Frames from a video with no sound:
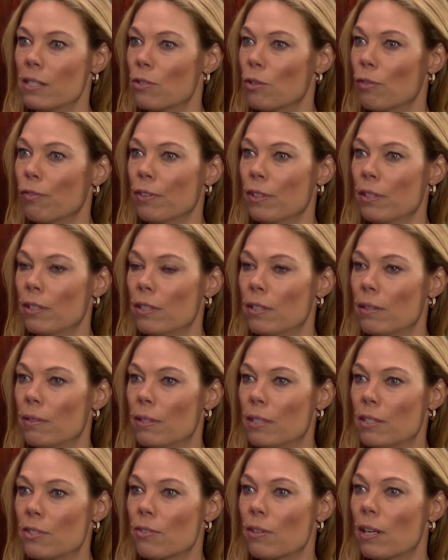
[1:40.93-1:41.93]
it's often
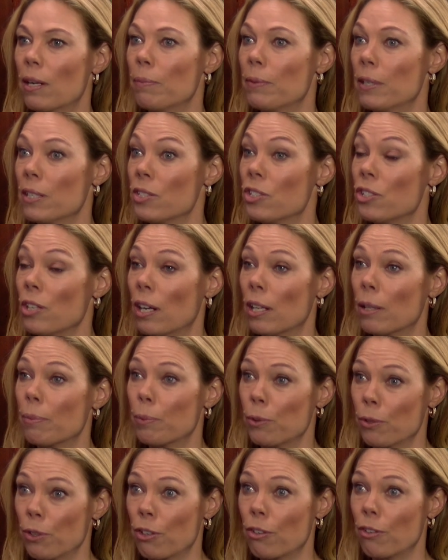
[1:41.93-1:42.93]
described as
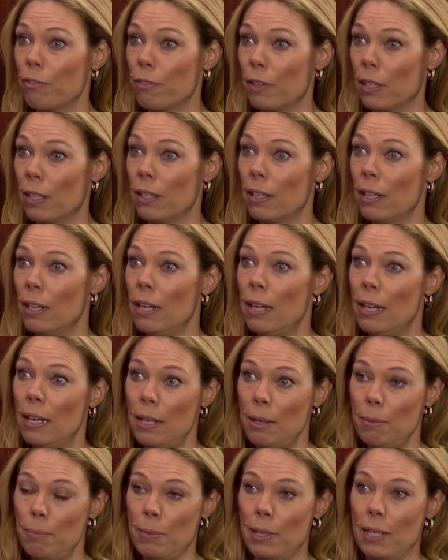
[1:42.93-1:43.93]
child pornography,
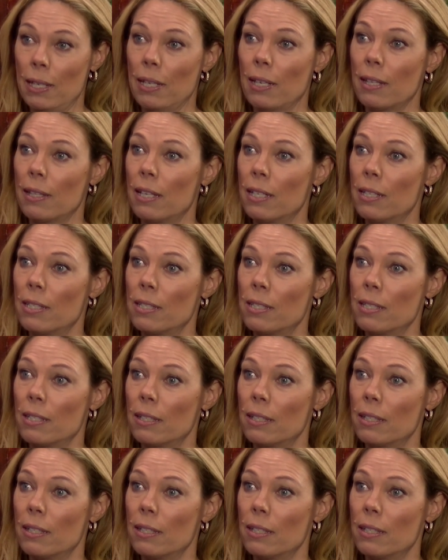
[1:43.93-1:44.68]
meaning that